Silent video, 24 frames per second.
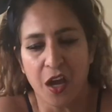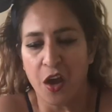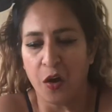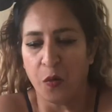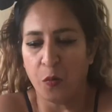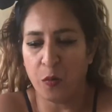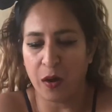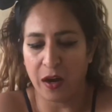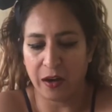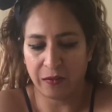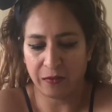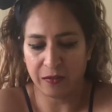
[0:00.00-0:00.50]

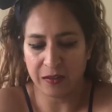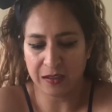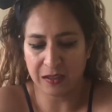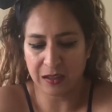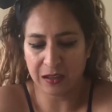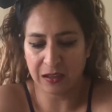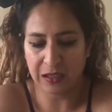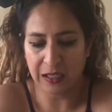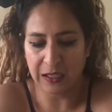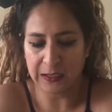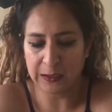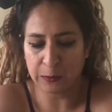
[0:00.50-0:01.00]
Whereas
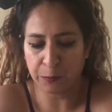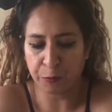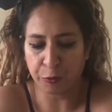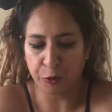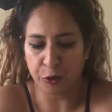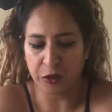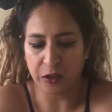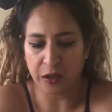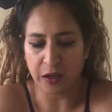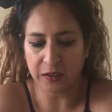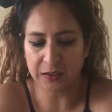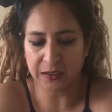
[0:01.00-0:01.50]
this
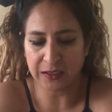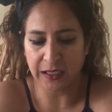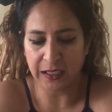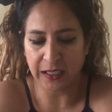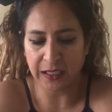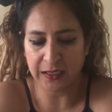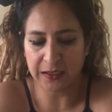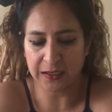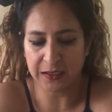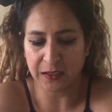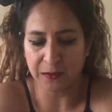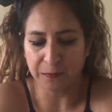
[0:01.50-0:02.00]
product
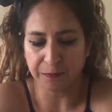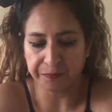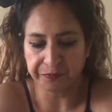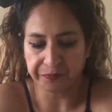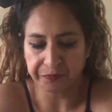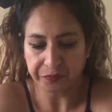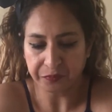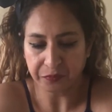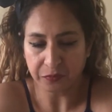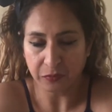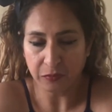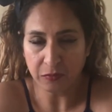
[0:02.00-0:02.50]
is
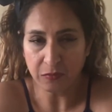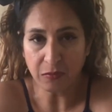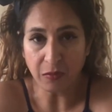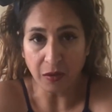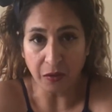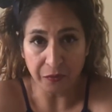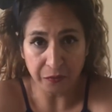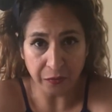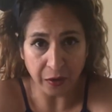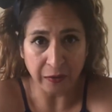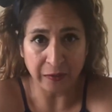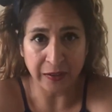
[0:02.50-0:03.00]

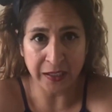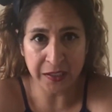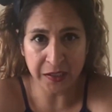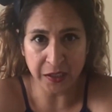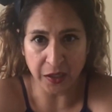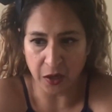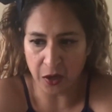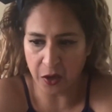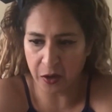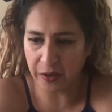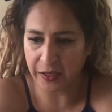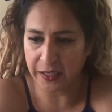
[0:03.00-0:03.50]
very
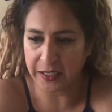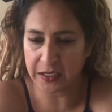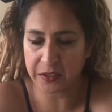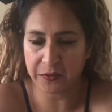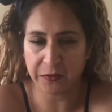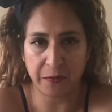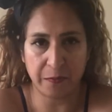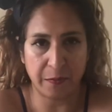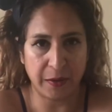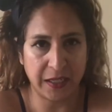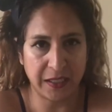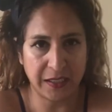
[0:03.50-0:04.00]
tart, it's
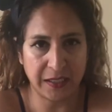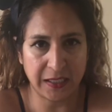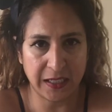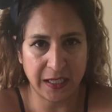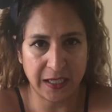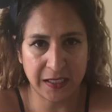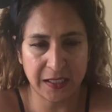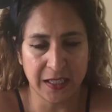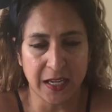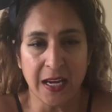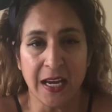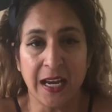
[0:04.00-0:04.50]

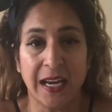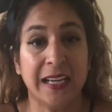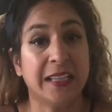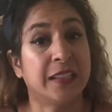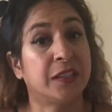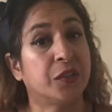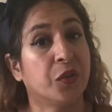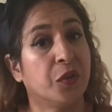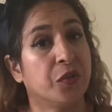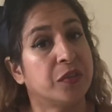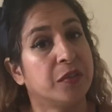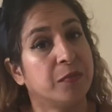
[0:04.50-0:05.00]
fermented, it's
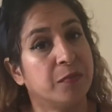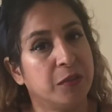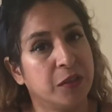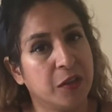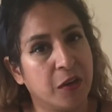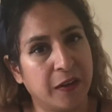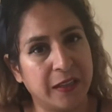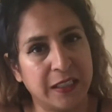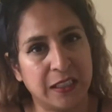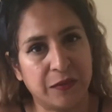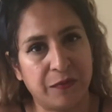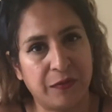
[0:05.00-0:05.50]
got some
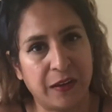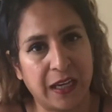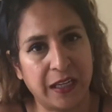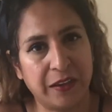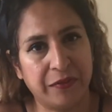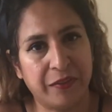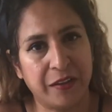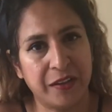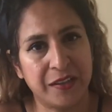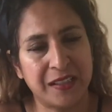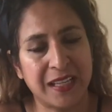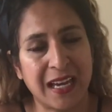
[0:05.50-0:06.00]
nice
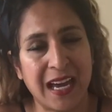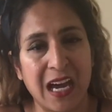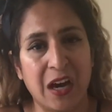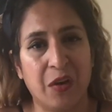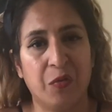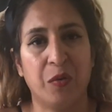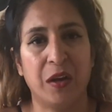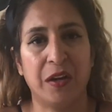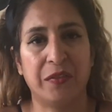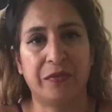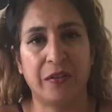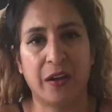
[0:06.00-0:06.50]
flavours,
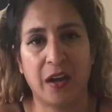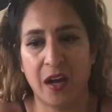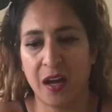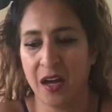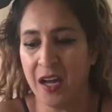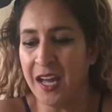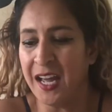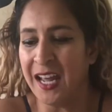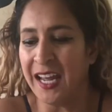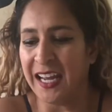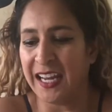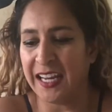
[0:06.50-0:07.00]
however,
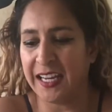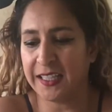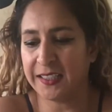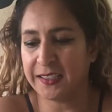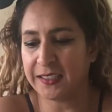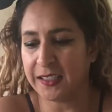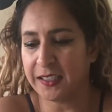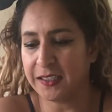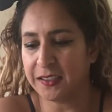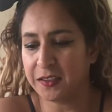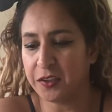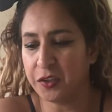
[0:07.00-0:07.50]
it
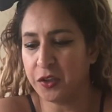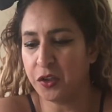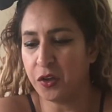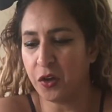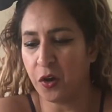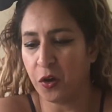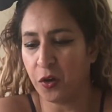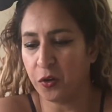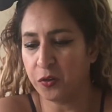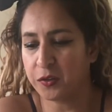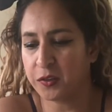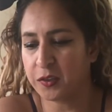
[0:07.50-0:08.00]
is
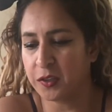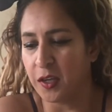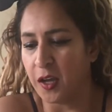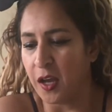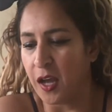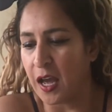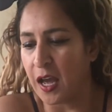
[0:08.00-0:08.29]
not